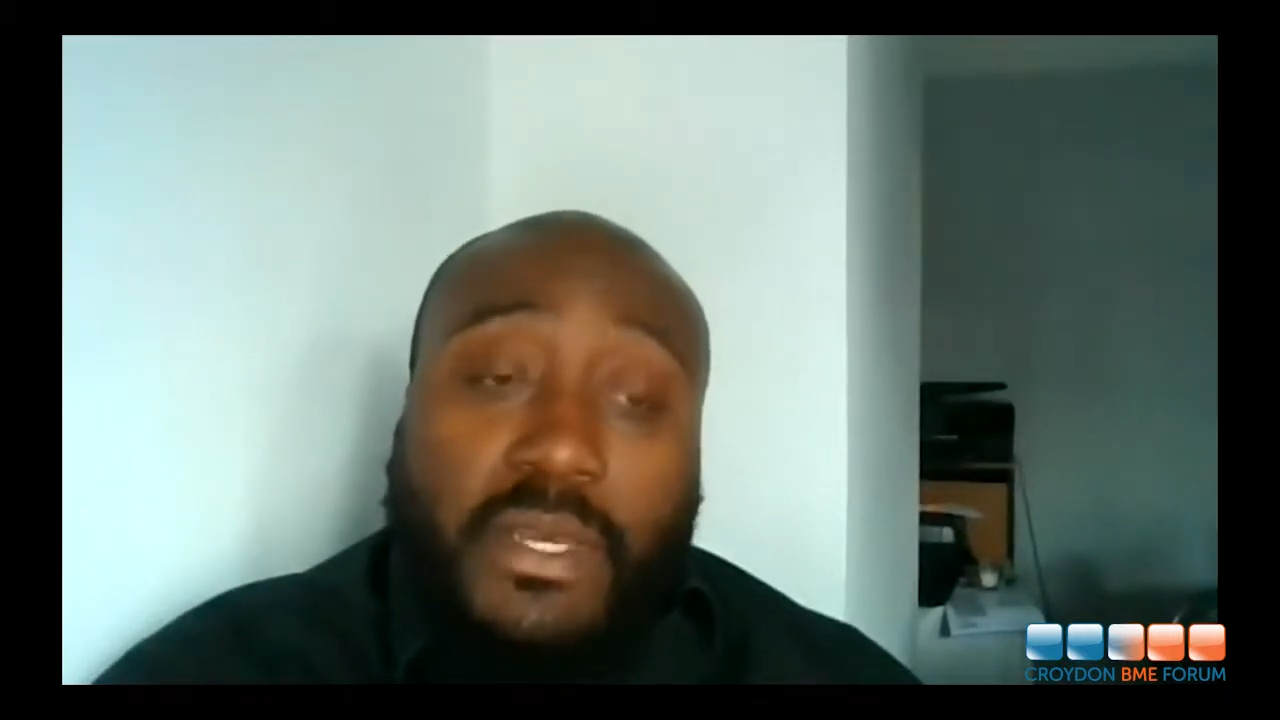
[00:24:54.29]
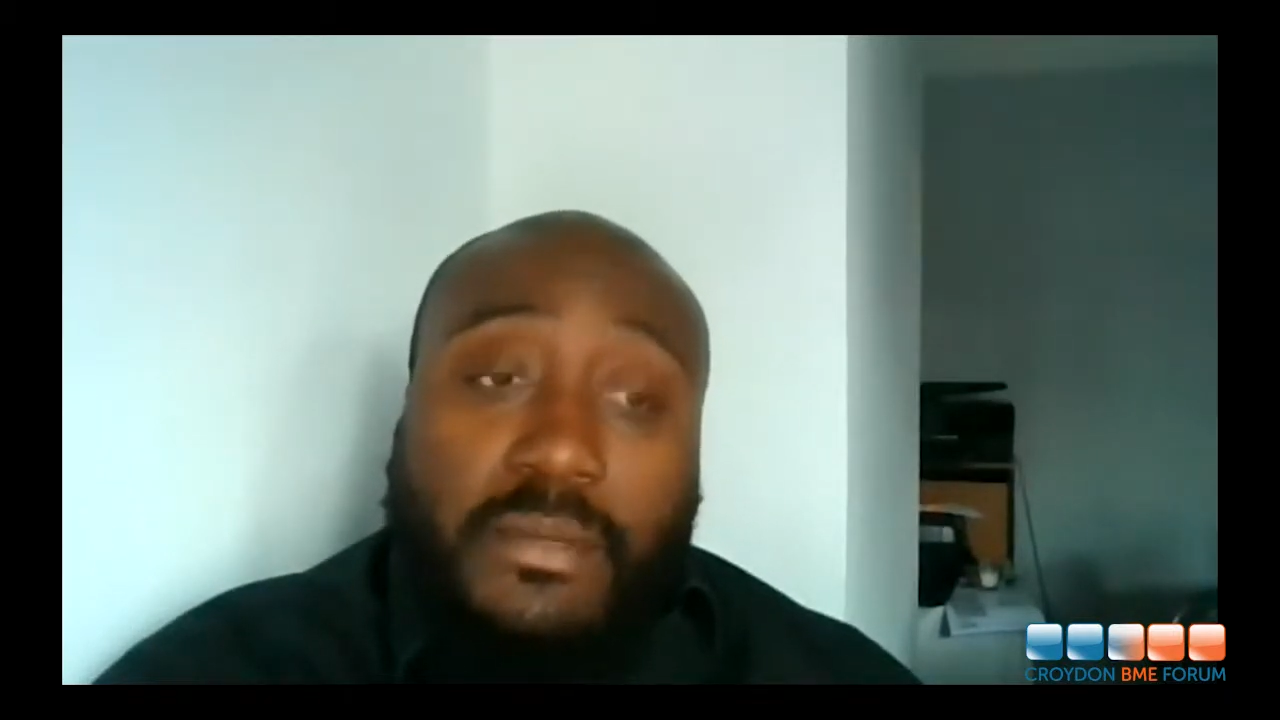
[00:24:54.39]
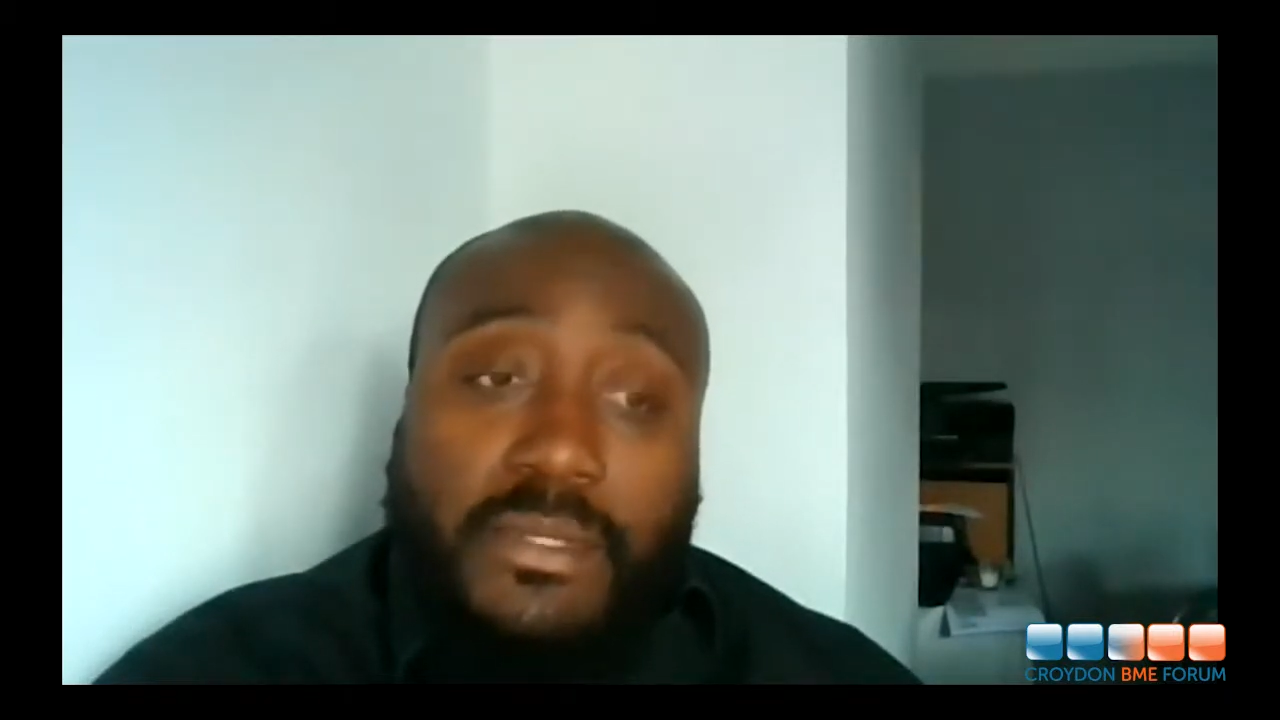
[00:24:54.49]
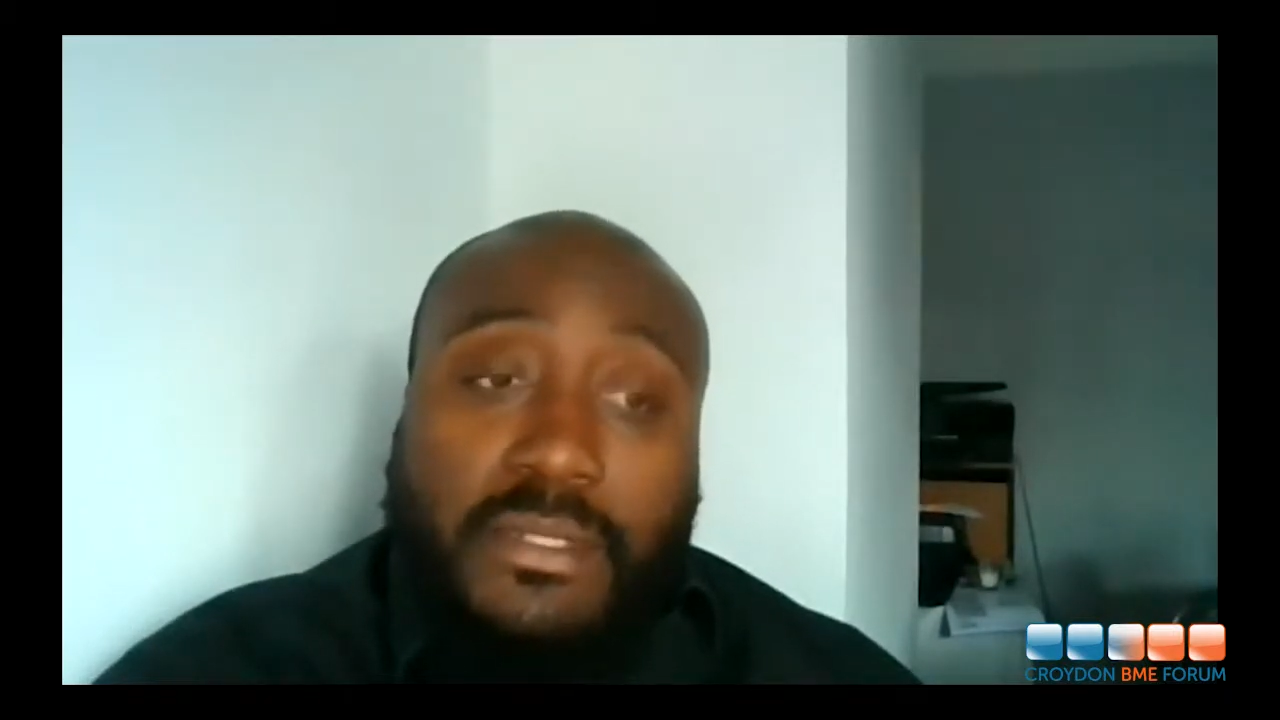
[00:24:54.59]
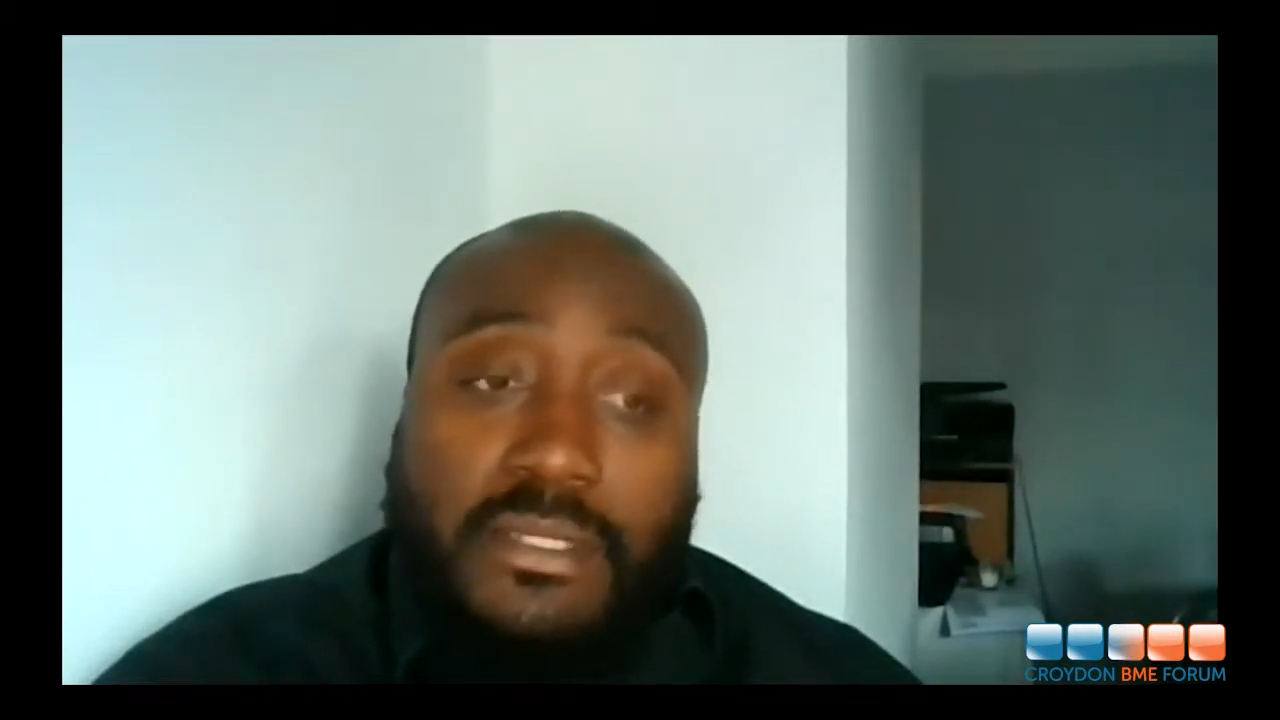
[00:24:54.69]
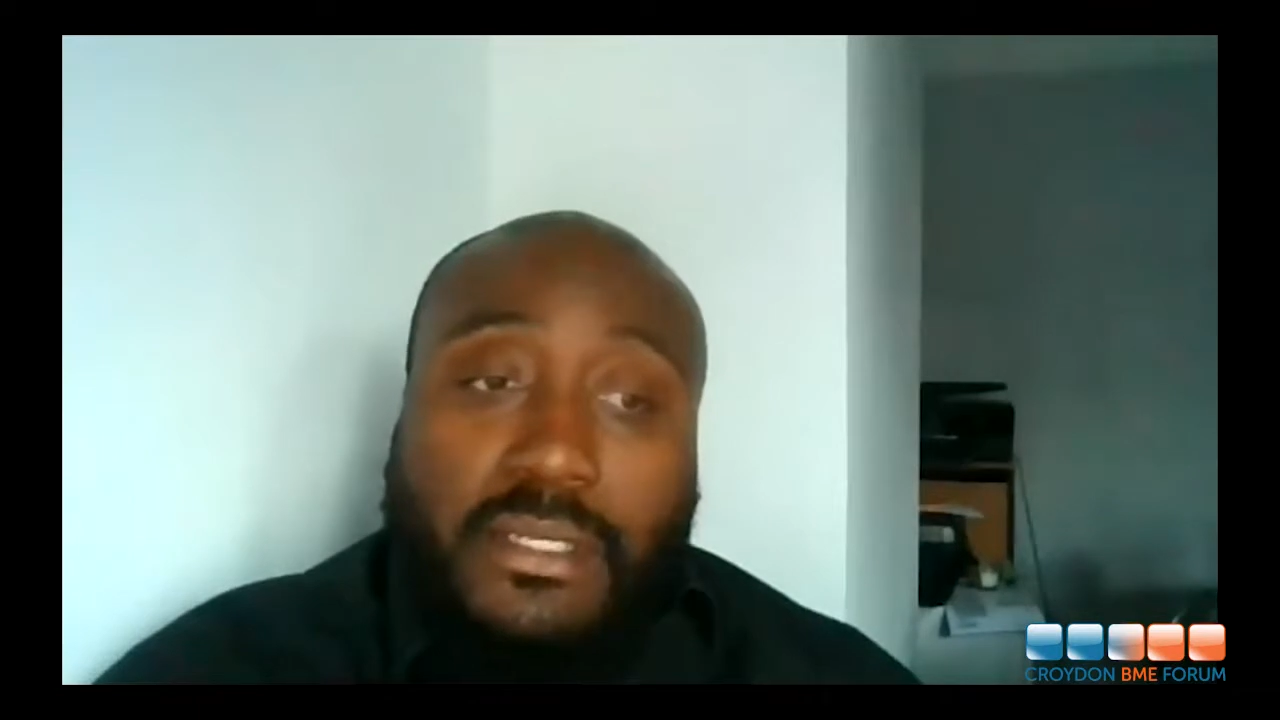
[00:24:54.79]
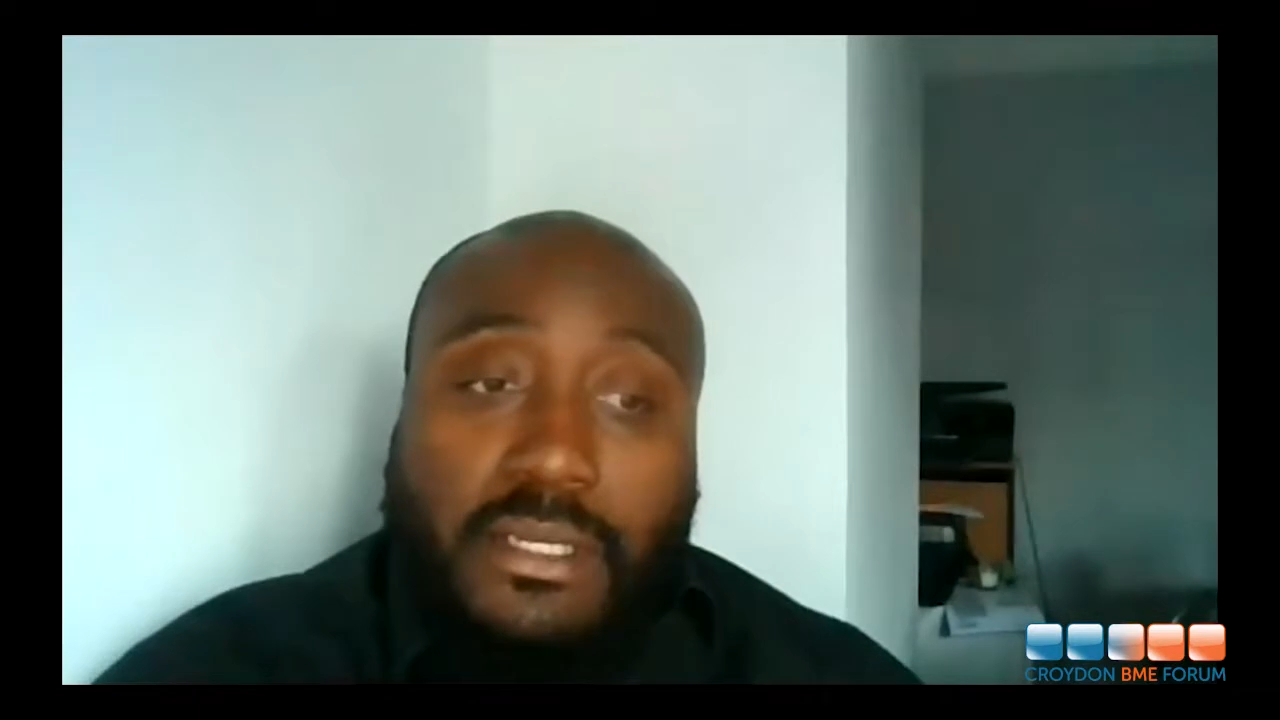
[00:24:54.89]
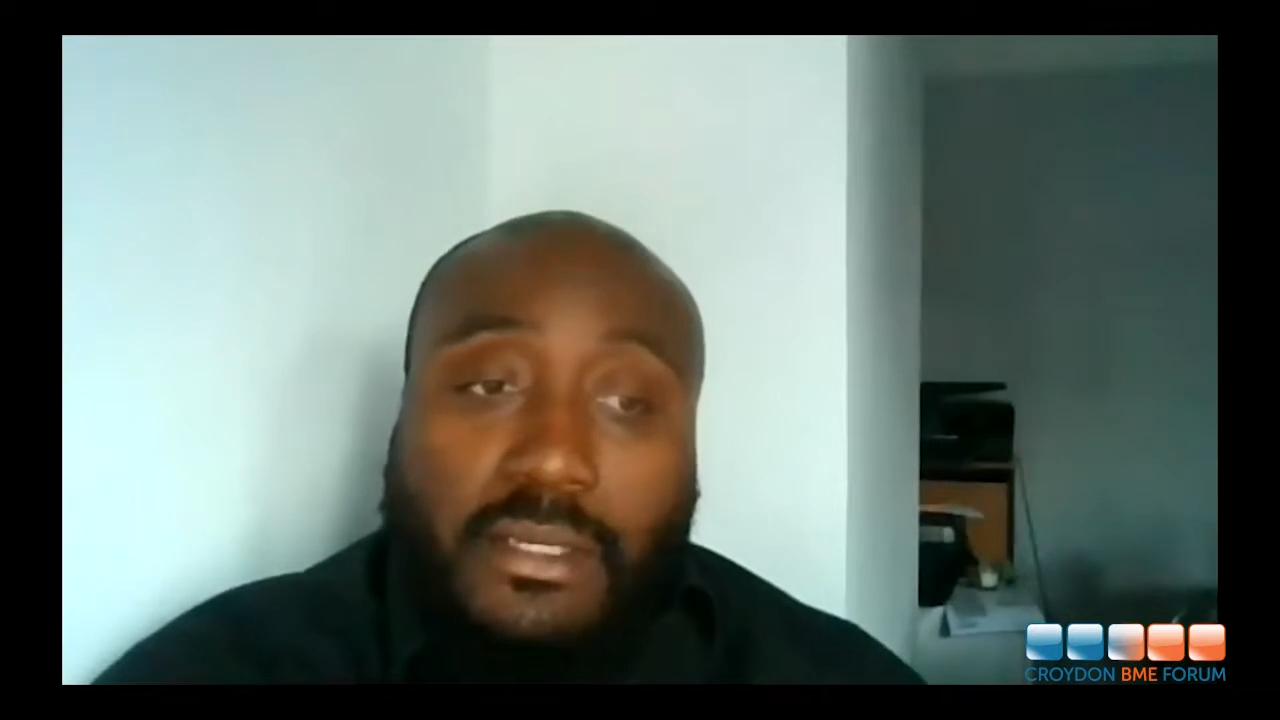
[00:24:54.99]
payments.